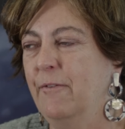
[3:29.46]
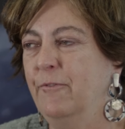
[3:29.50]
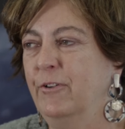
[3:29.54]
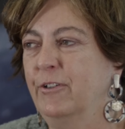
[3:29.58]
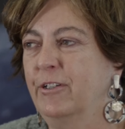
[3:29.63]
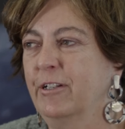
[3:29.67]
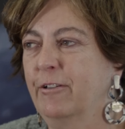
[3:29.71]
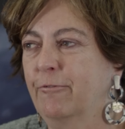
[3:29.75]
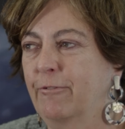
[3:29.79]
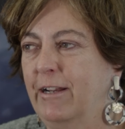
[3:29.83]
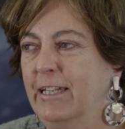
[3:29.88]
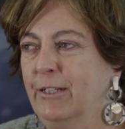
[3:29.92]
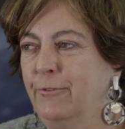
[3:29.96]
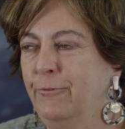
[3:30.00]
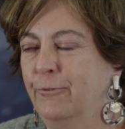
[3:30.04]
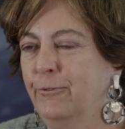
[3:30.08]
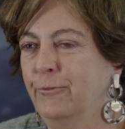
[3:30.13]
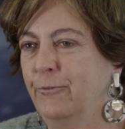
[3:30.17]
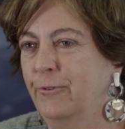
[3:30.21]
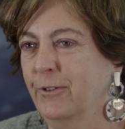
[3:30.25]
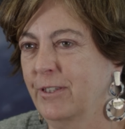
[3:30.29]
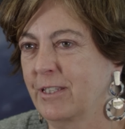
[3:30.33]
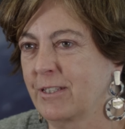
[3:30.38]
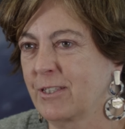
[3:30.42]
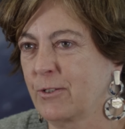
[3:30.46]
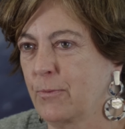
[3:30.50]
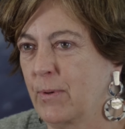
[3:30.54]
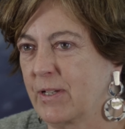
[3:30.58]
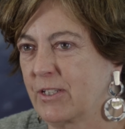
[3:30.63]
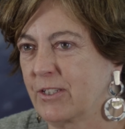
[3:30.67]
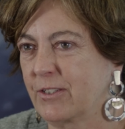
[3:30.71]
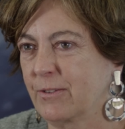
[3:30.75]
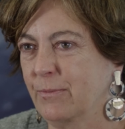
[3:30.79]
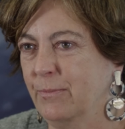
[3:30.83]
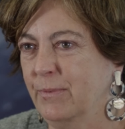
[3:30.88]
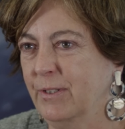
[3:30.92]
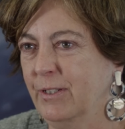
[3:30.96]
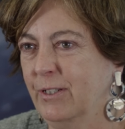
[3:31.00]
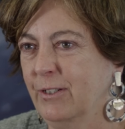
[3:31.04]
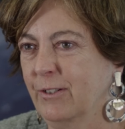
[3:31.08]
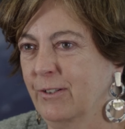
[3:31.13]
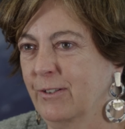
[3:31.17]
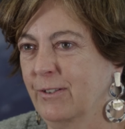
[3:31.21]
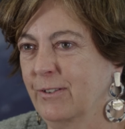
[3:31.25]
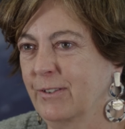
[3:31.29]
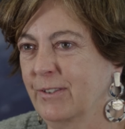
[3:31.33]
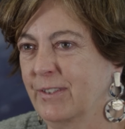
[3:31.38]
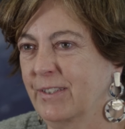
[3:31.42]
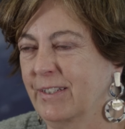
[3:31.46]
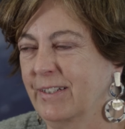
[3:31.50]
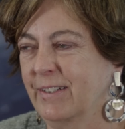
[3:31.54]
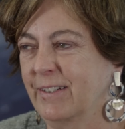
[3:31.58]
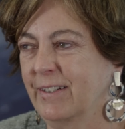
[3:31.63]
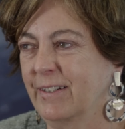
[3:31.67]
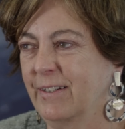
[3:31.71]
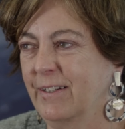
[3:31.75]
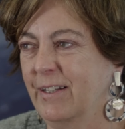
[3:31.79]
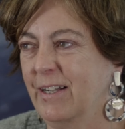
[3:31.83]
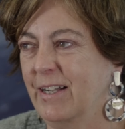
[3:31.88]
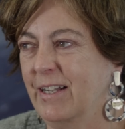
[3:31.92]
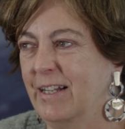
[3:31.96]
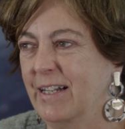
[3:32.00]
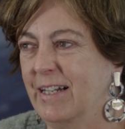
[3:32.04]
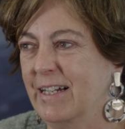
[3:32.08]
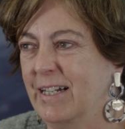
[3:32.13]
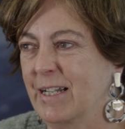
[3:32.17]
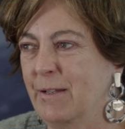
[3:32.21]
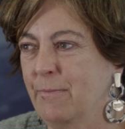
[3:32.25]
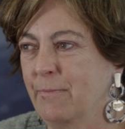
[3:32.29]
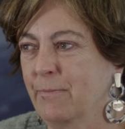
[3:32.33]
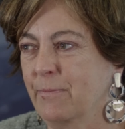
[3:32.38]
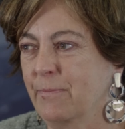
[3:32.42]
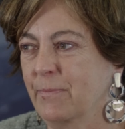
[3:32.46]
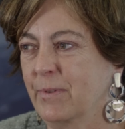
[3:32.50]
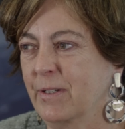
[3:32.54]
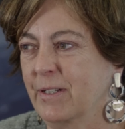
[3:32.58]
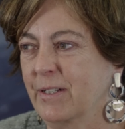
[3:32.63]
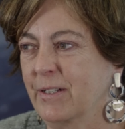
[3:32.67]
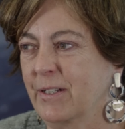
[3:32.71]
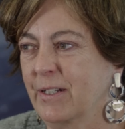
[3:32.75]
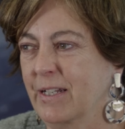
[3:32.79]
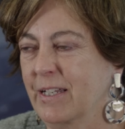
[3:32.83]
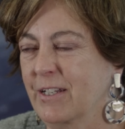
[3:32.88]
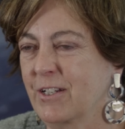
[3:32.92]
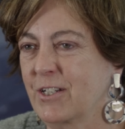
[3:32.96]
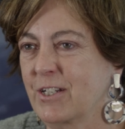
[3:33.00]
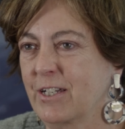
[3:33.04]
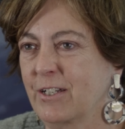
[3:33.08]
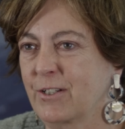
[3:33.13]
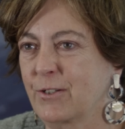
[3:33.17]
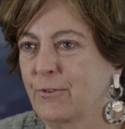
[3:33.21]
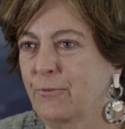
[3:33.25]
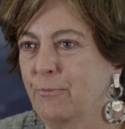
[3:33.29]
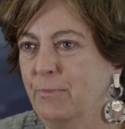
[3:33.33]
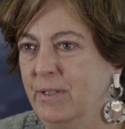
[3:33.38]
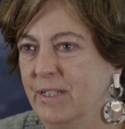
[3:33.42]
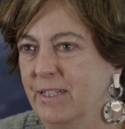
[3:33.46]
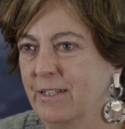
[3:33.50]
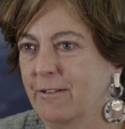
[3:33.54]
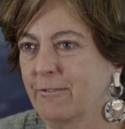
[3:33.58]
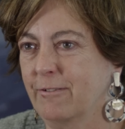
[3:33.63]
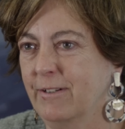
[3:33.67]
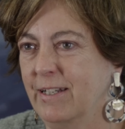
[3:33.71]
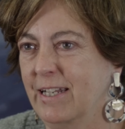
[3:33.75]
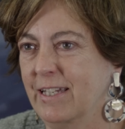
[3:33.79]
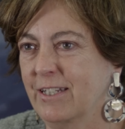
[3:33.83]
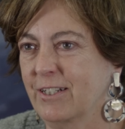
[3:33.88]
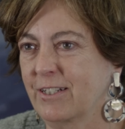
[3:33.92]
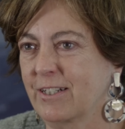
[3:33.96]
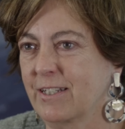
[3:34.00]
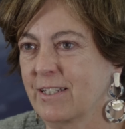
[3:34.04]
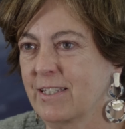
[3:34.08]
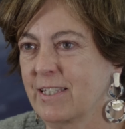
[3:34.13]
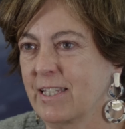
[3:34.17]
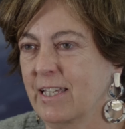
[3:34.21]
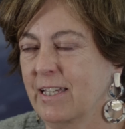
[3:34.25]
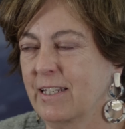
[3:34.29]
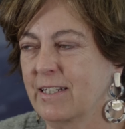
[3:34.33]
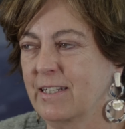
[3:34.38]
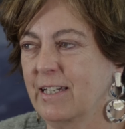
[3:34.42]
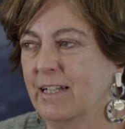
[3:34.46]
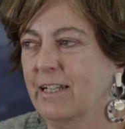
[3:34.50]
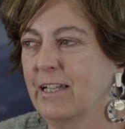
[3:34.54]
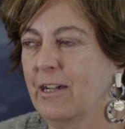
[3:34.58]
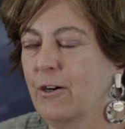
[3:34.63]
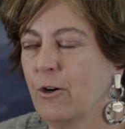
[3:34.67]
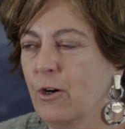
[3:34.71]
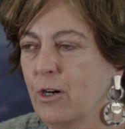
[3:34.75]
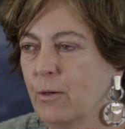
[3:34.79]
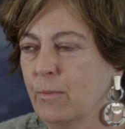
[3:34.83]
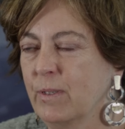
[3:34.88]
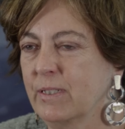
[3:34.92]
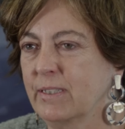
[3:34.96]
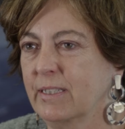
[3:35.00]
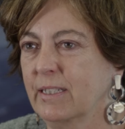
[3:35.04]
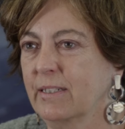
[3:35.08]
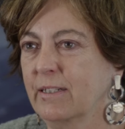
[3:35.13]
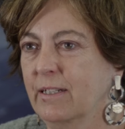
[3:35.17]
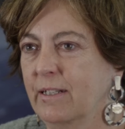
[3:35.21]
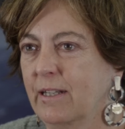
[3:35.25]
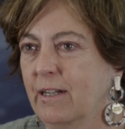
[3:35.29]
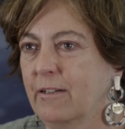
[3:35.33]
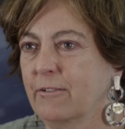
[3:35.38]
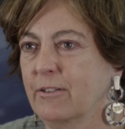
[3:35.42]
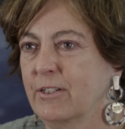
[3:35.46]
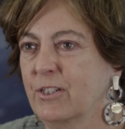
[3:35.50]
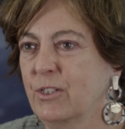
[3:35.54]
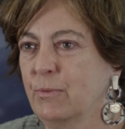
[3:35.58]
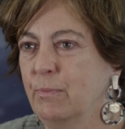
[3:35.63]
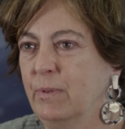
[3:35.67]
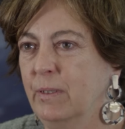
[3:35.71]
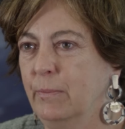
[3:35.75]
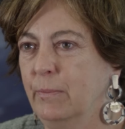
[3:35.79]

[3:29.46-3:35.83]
I'm very grateful for this question, because I'm in charge of media relations, and I always encourage